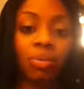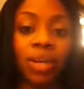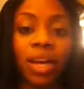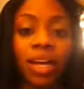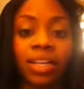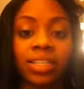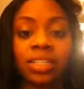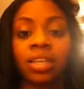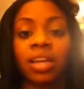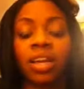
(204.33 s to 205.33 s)
Because,
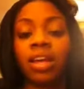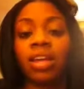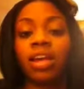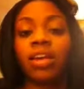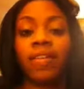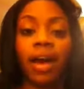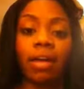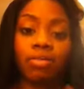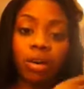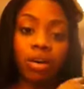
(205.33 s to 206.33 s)

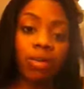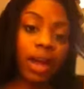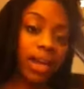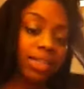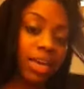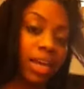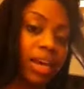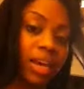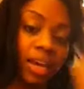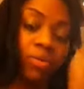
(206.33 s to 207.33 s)
I don't know, like I
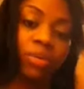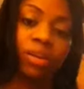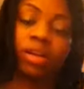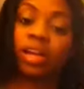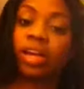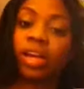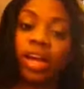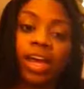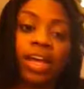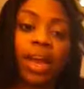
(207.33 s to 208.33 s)
said,
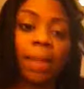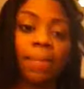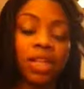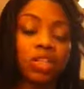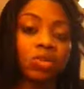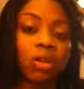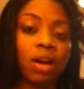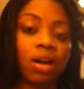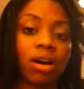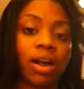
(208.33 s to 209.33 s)
it can't be too
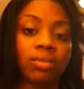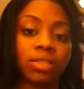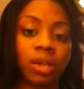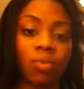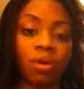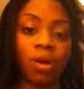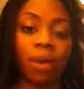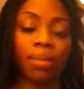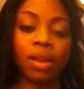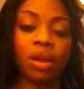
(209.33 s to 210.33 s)
long or else it won't
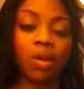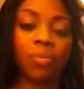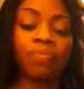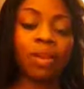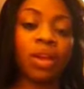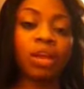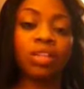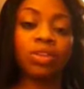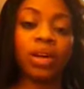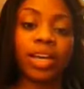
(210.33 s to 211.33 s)
upload.
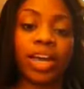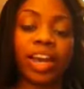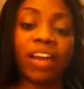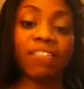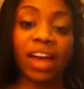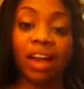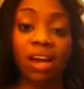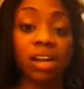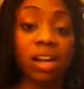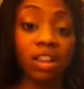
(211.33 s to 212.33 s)
So, again, I flat
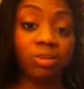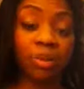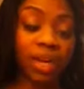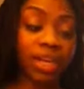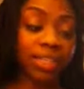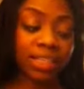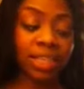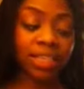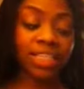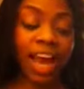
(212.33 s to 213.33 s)
iron another piece.
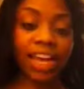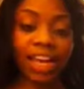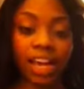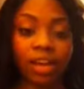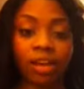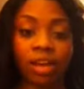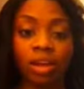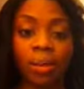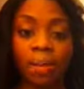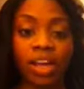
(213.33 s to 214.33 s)
Take it.
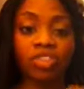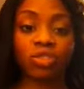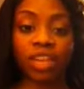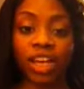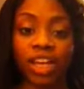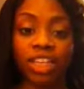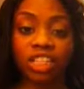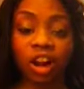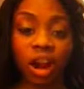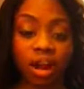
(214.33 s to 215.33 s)
Make sure the
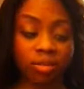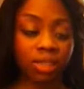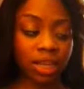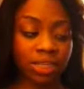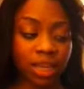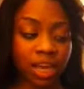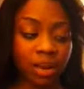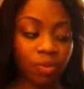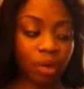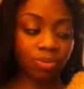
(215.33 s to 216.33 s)
ends are all tucked
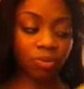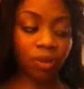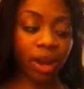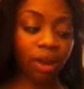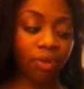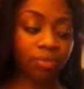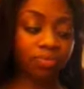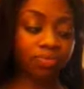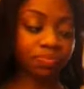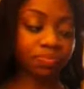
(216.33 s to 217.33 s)
in and wrapped around.